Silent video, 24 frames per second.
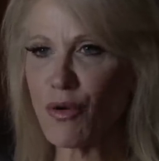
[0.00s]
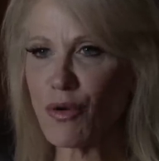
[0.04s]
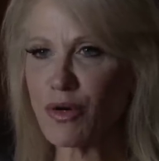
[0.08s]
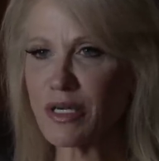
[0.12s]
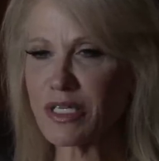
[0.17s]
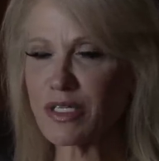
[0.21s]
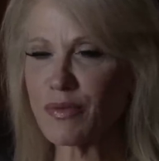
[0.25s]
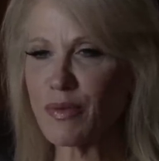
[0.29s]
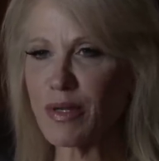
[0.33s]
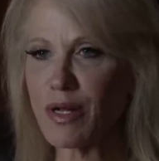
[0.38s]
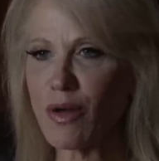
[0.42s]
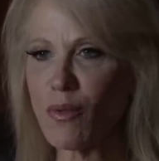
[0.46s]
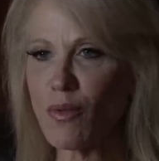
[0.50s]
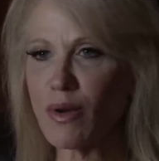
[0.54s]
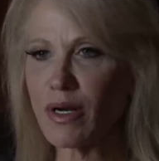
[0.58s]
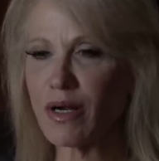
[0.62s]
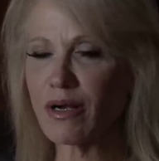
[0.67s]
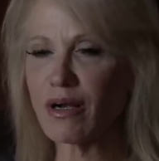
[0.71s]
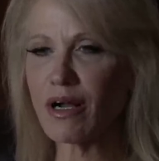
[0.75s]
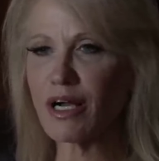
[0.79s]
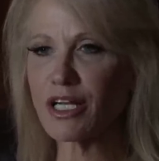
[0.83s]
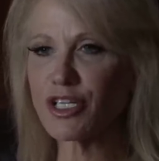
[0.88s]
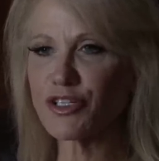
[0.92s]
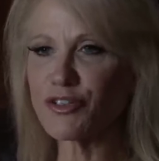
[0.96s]
course, we don't want
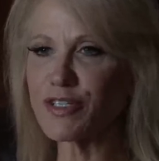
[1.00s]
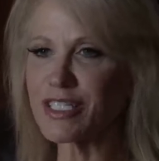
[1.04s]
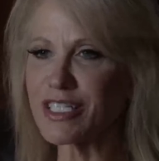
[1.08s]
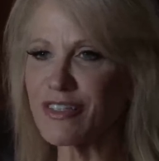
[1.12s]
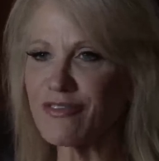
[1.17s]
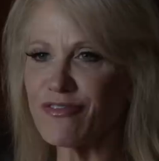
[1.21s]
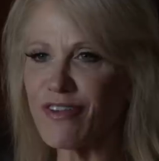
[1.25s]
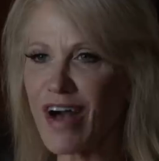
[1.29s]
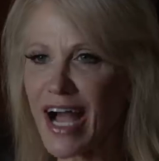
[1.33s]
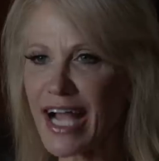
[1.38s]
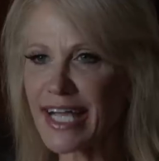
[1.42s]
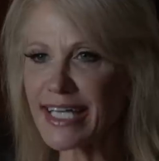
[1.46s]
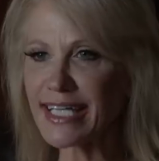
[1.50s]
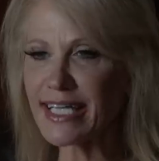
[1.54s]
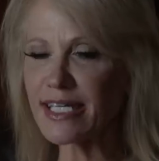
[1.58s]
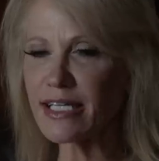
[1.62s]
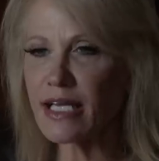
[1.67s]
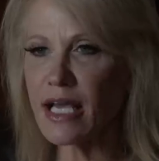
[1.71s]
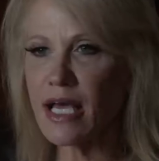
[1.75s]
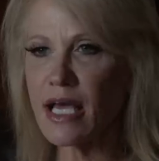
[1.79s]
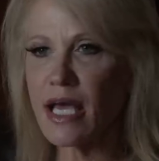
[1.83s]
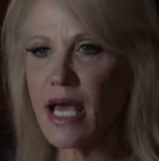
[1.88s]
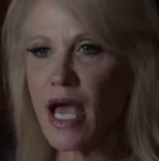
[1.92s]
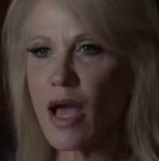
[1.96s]
our country
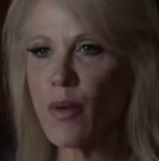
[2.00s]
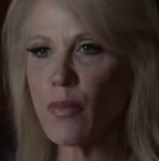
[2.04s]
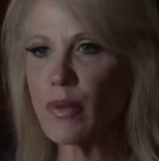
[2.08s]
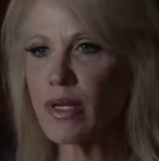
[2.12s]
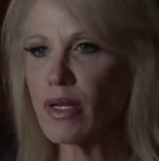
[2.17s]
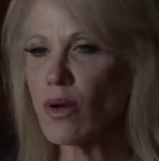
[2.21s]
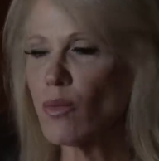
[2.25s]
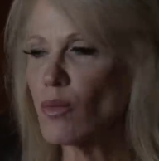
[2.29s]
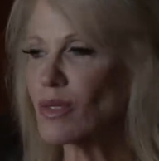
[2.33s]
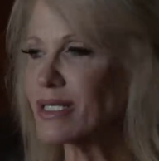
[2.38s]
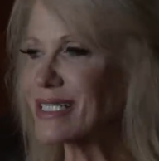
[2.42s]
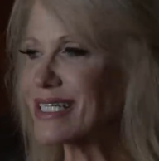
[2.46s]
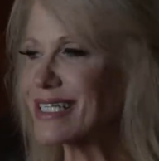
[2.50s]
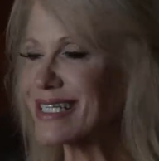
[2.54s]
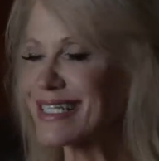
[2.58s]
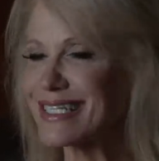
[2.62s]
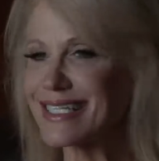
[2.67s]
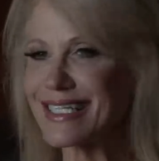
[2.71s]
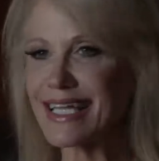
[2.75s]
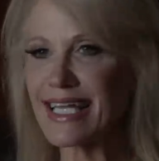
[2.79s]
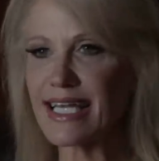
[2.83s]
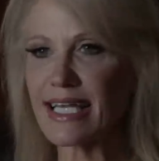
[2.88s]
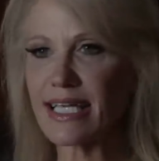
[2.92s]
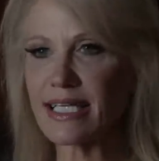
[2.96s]
divided, and we don't want to
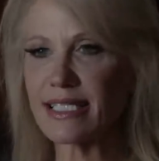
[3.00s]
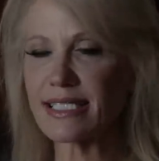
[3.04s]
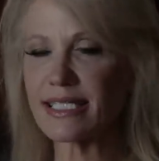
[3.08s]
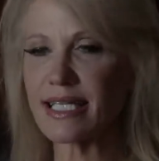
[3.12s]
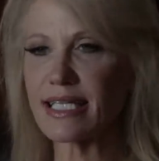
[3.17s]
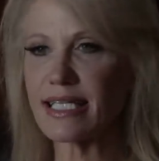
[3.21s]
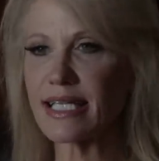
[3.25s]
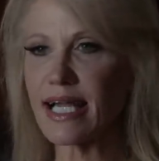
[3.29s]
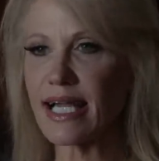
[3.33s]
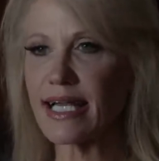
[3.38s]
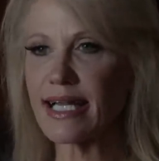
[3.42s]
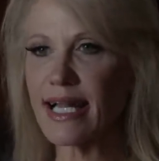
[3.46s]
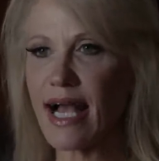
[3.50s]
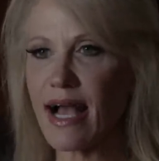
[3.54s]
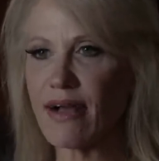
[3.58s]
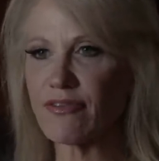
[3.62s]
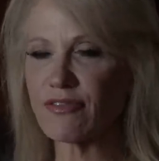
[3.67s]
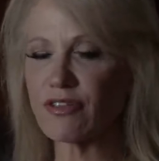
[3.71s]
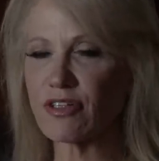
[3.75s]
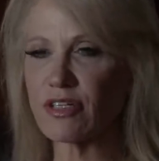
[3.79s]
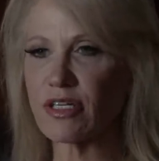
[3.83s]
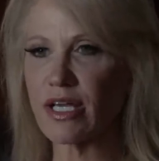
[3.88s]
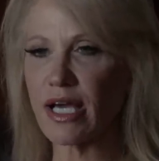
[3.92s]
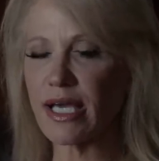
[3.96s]
see it night
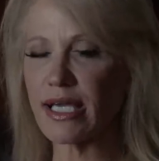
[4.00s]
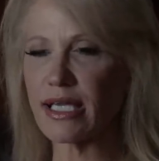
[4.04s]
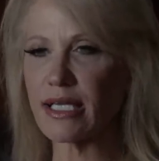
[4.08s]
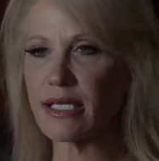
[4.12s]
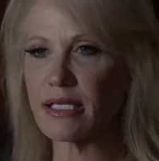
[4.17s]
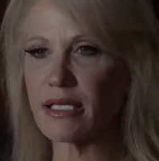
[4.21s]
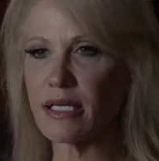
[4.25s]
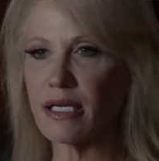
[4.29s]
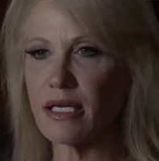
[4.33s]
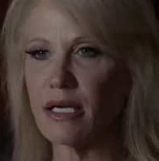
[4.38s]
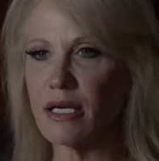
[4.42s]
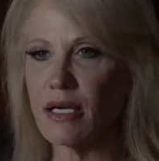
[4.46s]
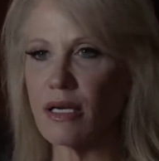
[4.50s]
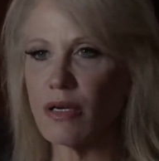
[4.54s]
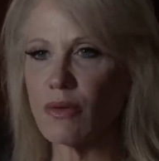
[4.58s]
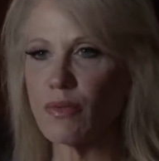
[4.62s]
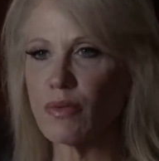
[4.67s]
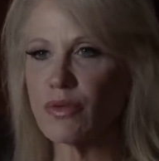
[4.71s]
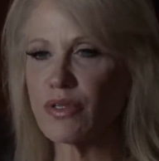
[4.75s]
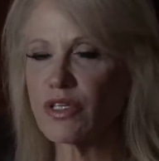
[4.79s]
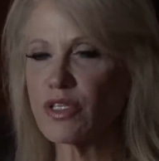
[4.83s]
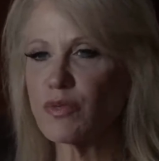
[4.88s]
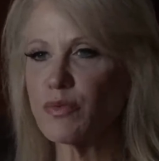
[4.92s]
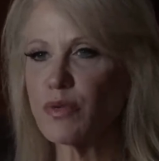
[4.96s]
after night.
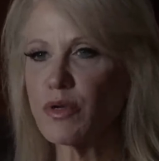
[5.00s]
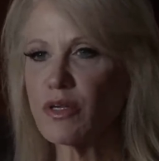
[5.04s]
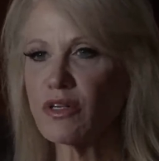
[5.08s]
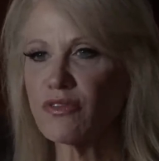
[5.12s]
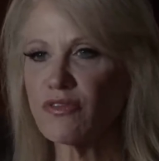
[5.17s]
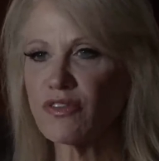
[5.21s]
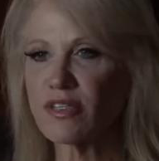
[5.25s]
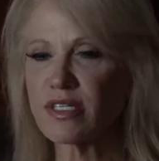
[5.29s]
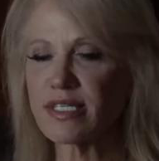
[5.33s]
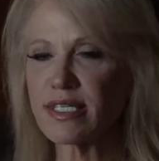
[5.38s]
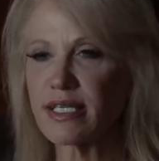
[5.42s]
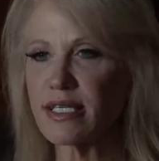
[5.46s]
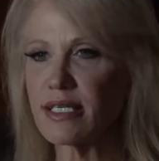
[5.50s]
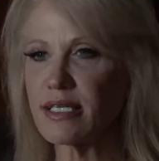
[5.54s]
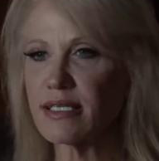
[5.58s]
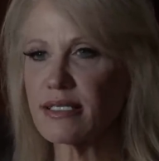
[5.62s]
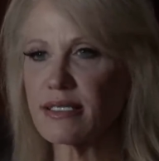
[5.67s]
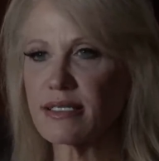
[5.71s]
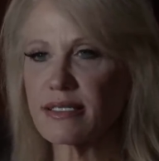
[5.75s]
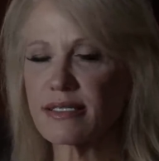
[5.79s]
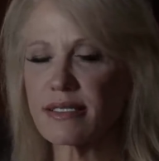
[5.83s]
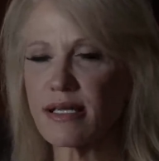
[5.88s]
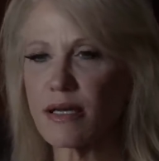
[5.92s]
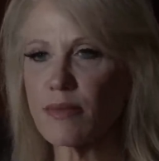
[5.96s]
Where these beautiful
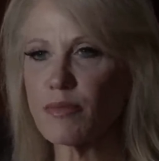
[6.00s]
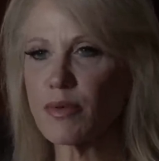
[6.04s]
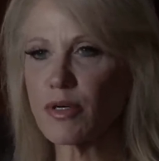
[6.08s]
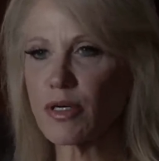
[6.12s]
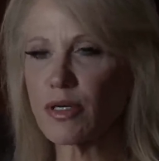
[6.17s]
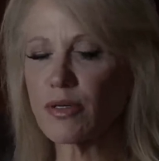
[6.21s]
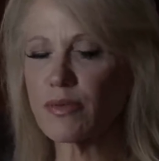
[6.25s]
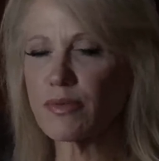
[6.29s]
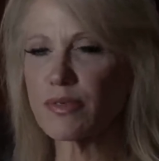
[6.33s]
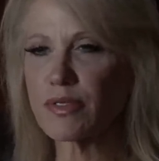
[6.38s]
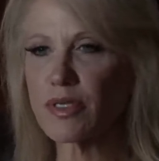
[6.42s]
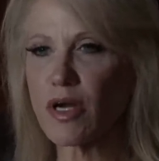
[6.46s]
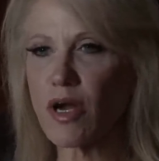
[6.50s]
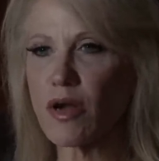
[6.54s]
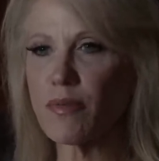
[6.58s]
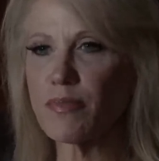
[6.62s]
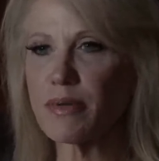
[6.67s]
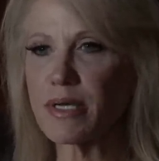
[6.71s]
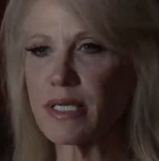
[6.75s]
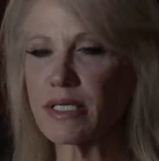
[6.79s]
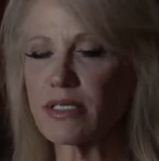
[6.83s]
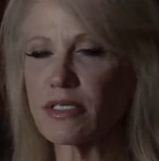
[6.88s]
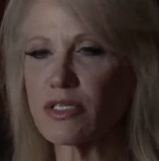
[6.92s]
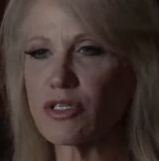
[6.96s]
cities and suburbs are
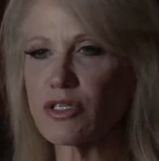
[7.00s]
being